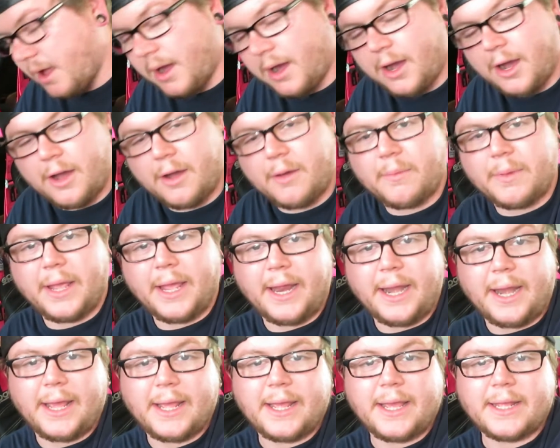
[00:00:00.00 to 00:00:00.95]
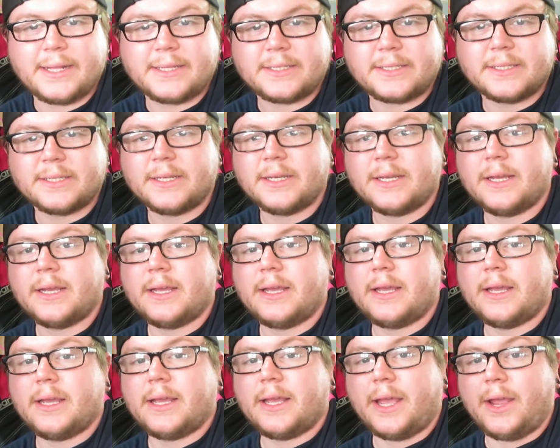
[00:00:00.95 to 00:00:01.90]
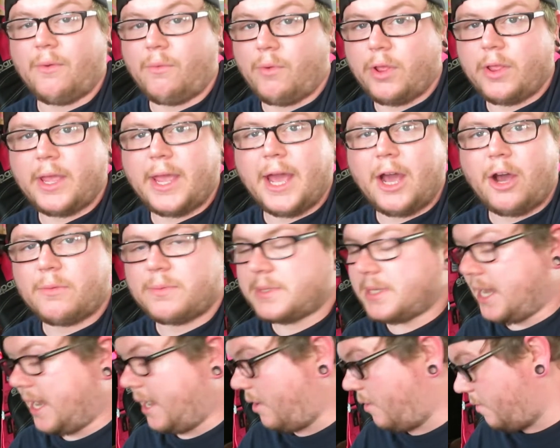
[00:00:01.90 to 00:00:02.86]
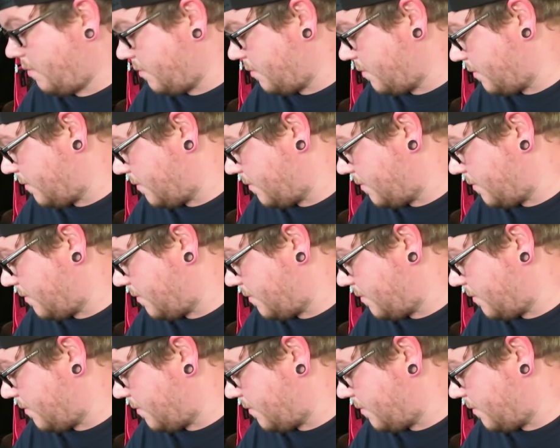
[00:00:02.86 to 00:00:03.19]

And it really helps out.